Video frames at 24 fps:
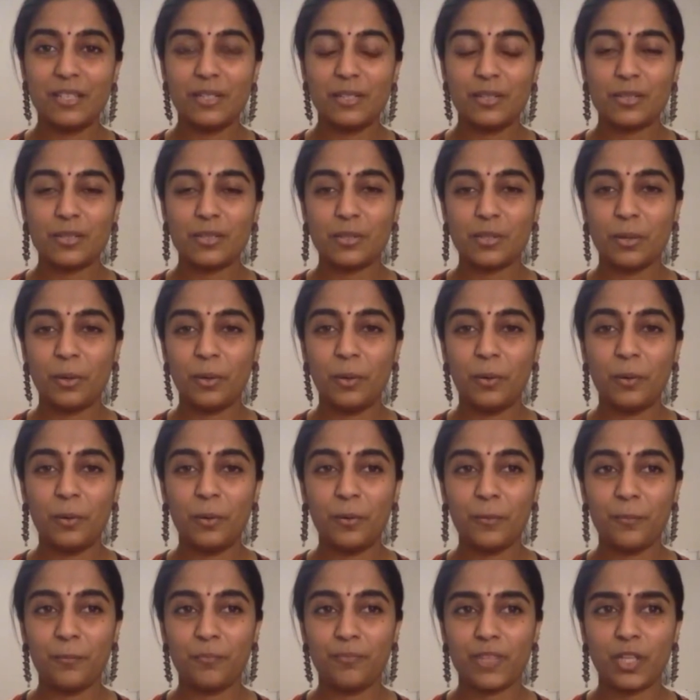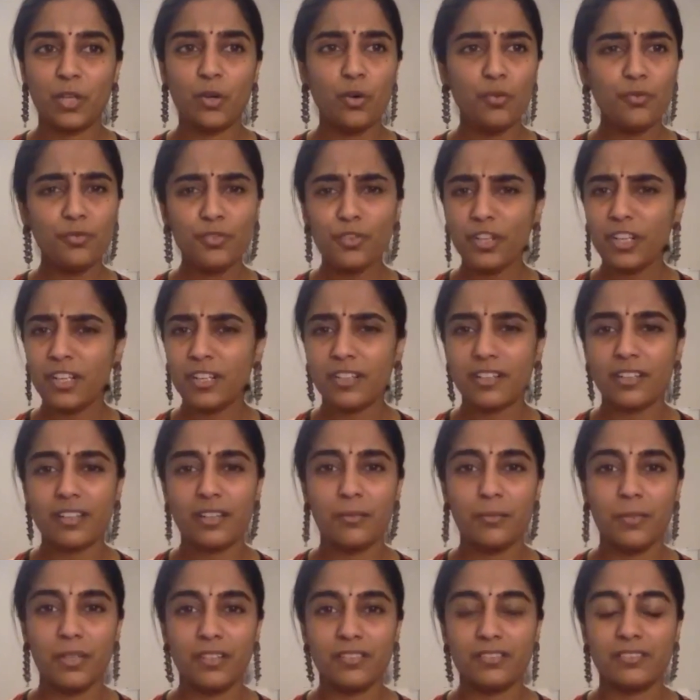So go for it. I
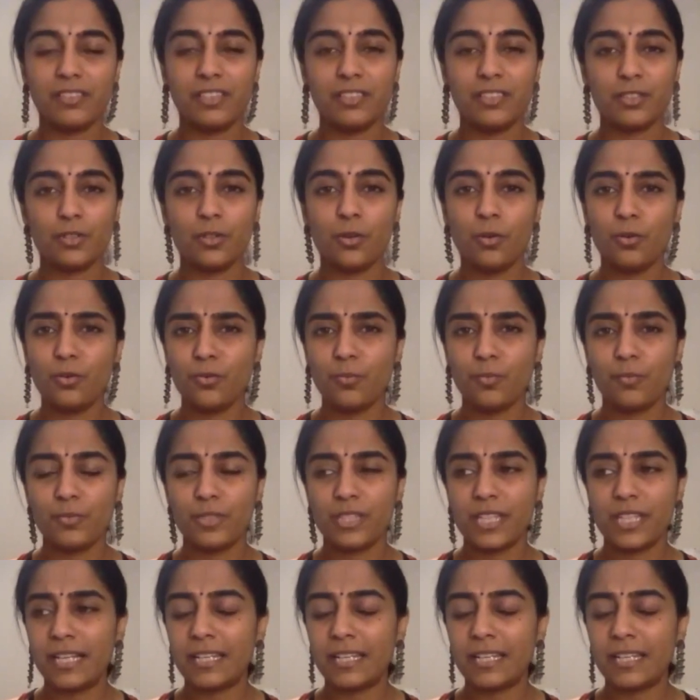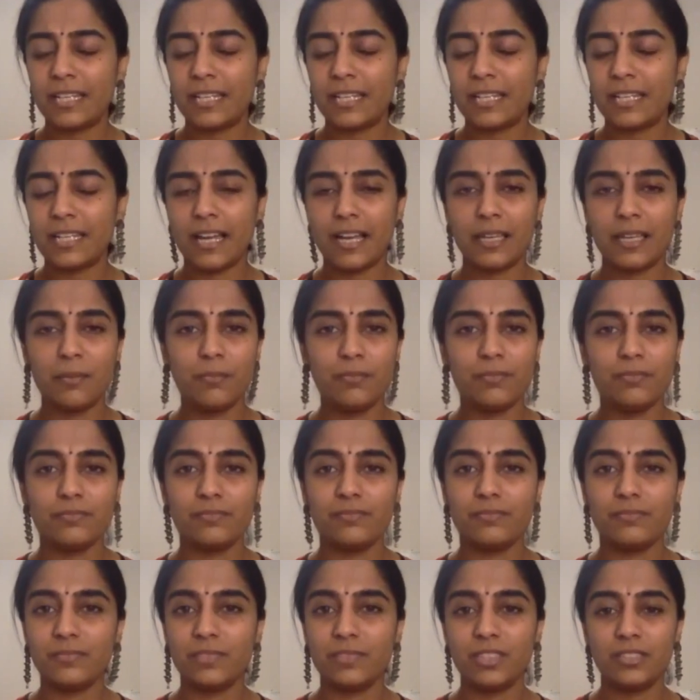mean, there's no set time.
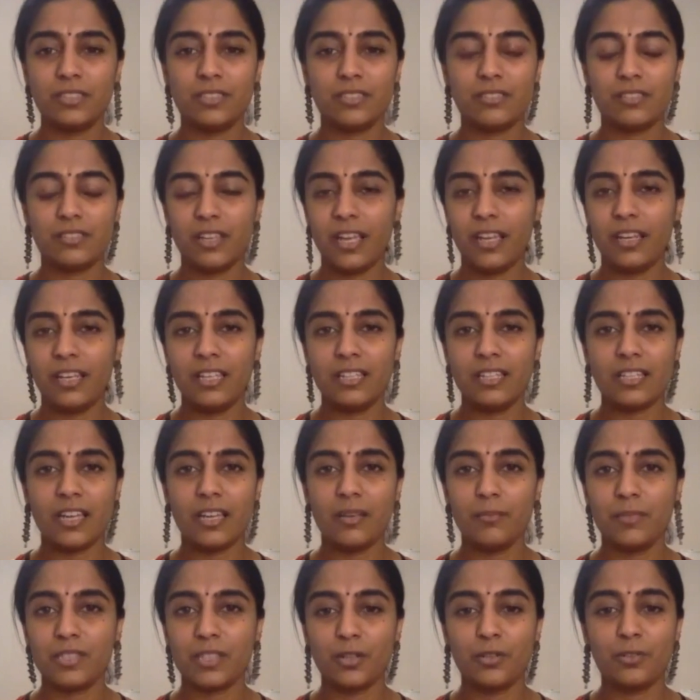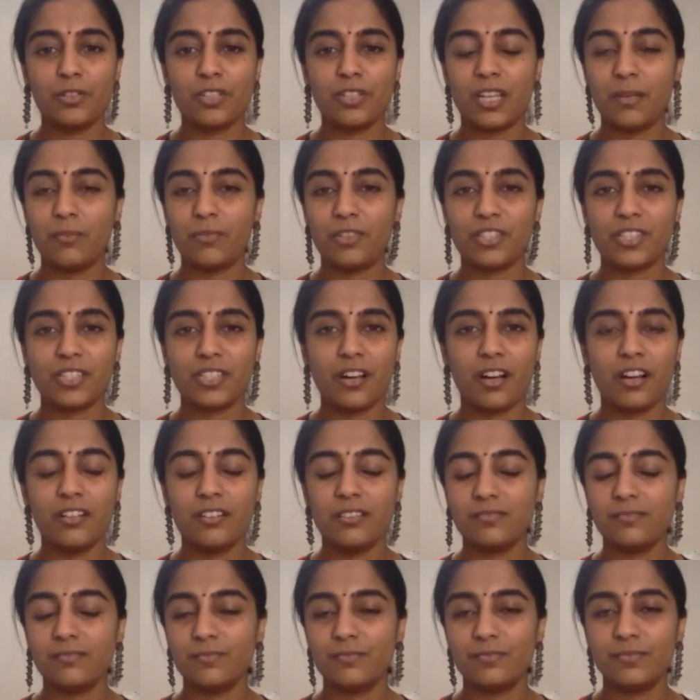Just any time is a good time to start.
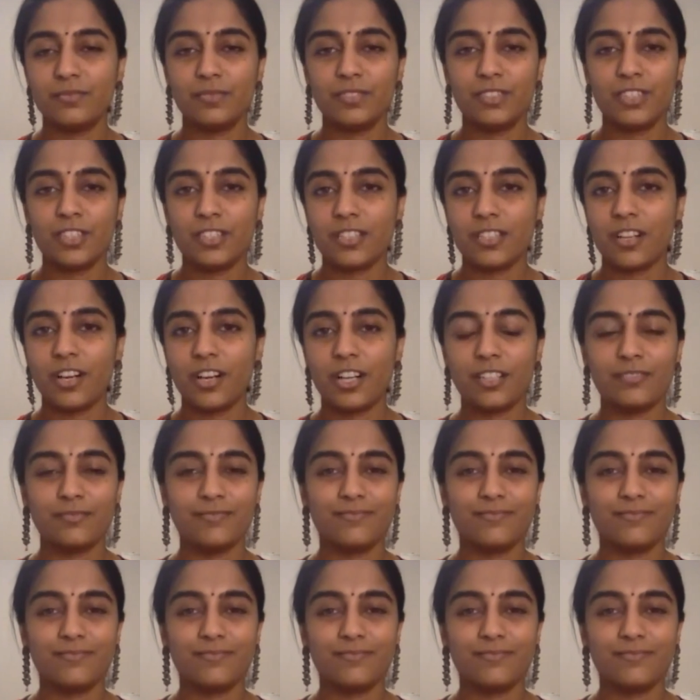Just start.